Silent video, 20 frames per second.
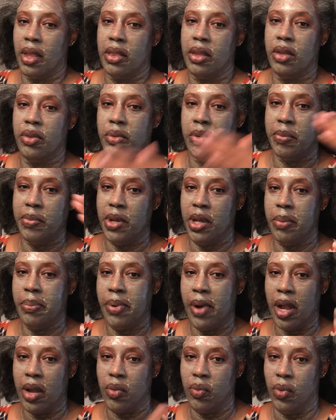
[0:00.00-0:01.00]
This will be a
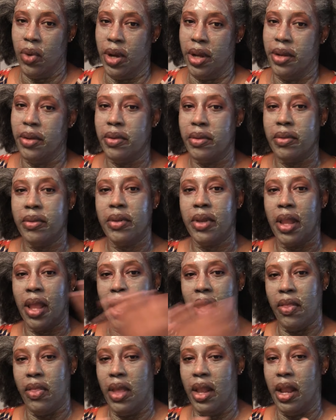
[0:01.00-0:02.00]
part 1,
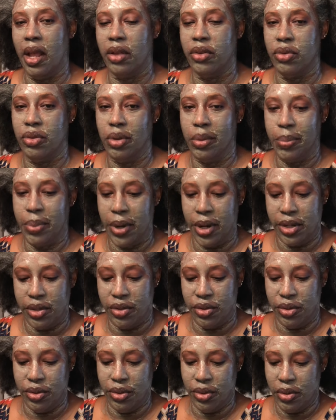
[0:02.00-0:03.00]
and then I'll do a part
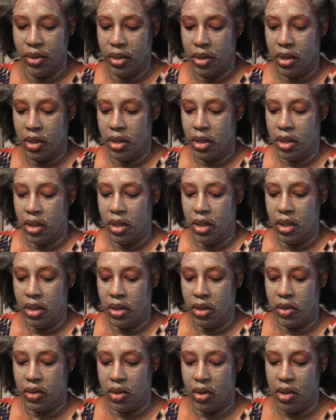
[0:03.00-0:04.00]
2,
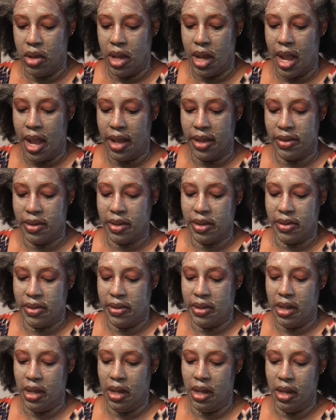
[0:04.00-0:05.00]
so you guys could
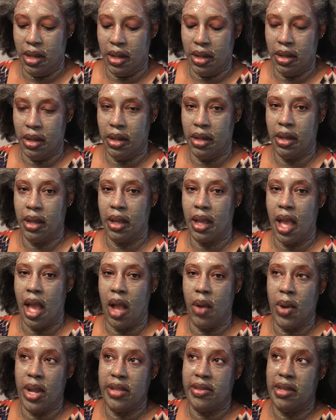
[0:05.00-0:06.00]
see
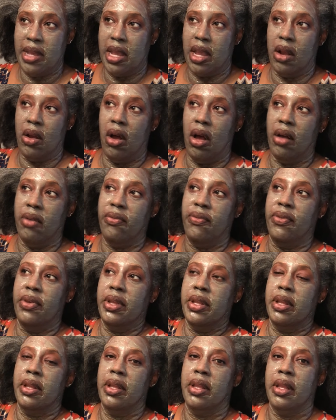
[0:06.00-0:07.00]
how I take it off
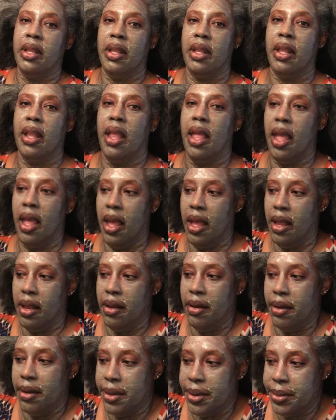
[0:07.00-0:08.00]

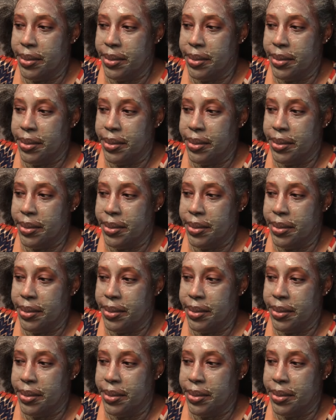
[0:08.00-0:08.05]
and